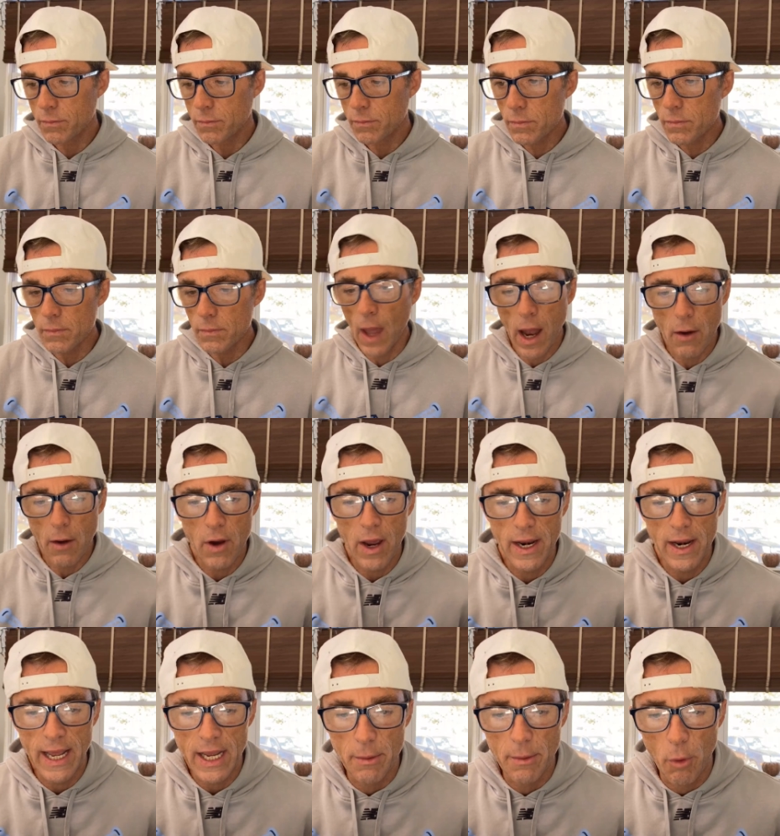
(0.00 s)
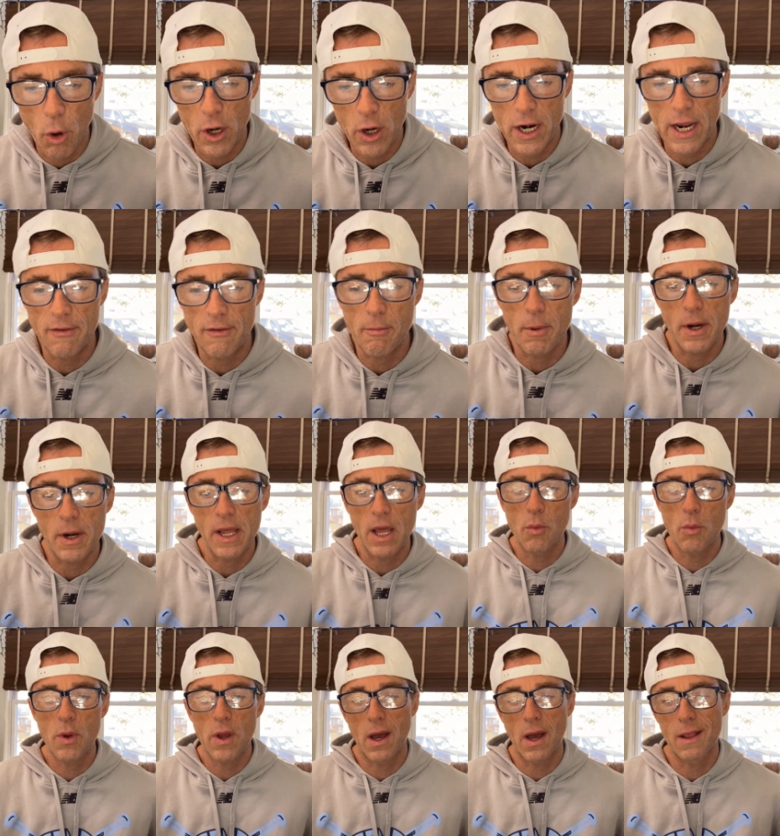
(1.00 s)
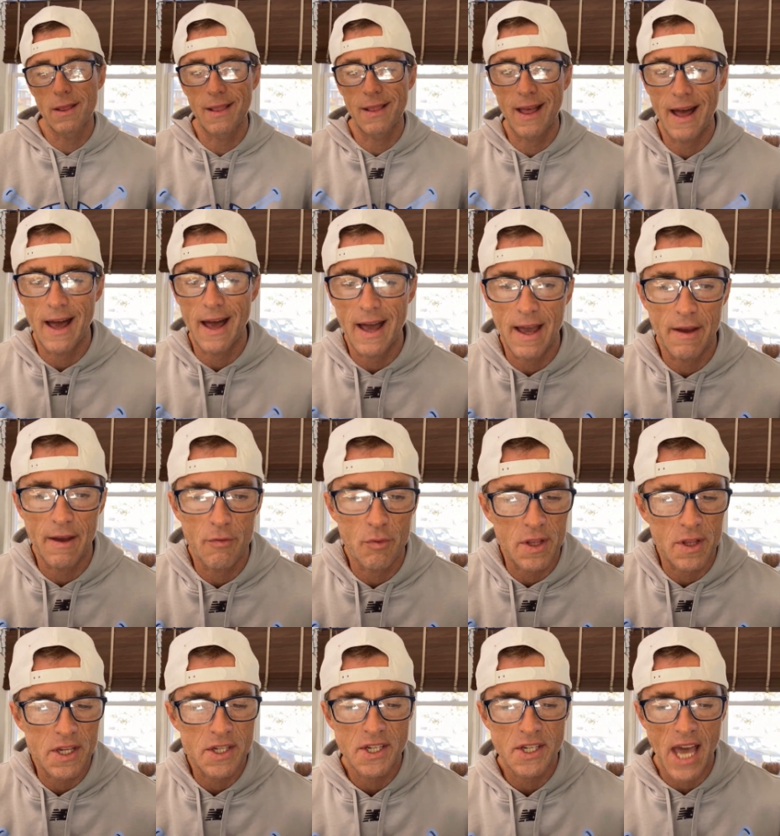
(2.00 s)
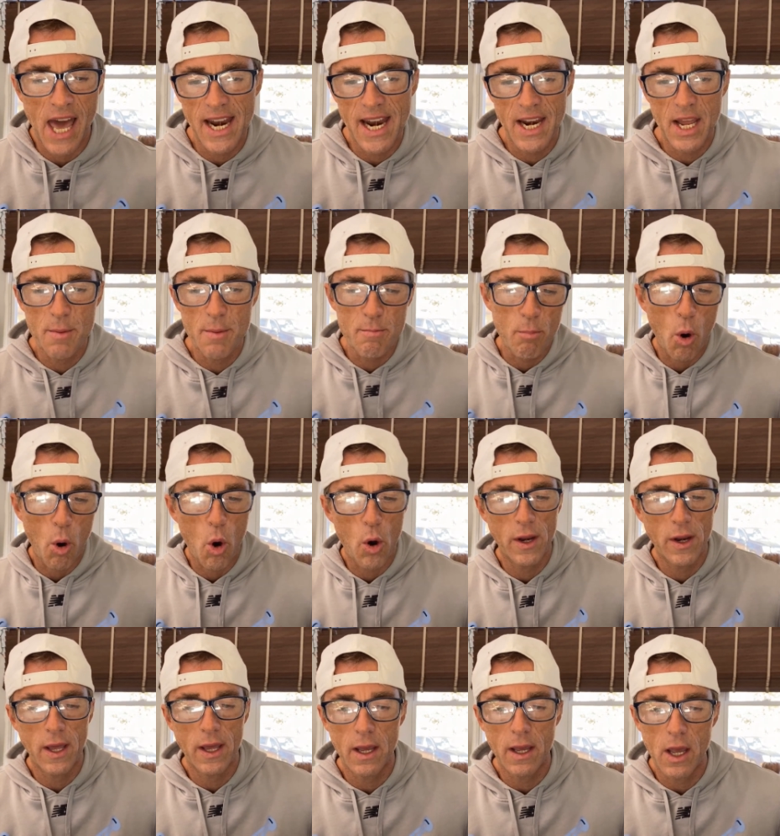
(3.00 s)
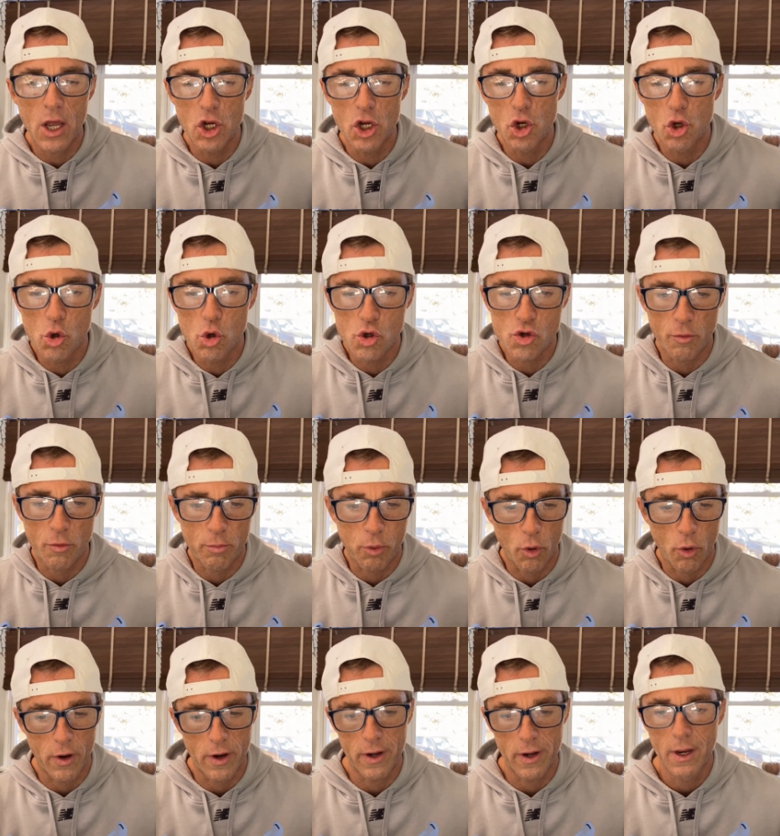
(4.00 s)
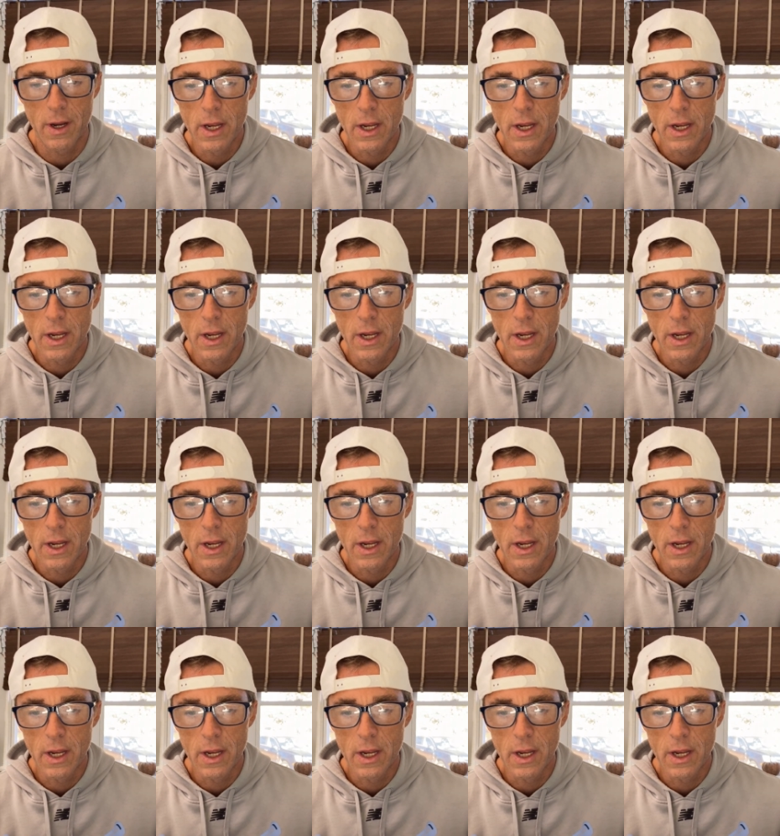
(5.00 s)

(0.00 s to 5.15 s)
All right, and good morning, everybody. And we are live with the Saturday morning news report.